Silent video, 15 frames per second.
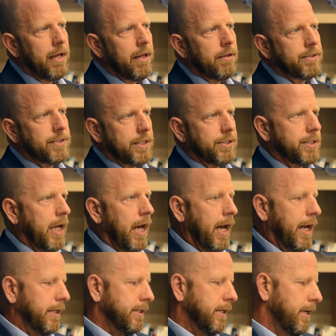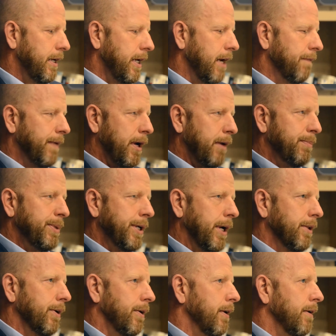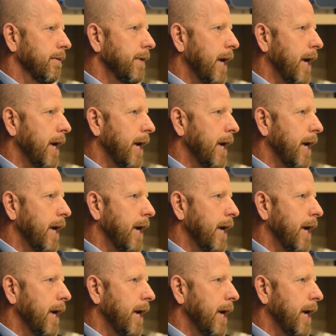such that if a particular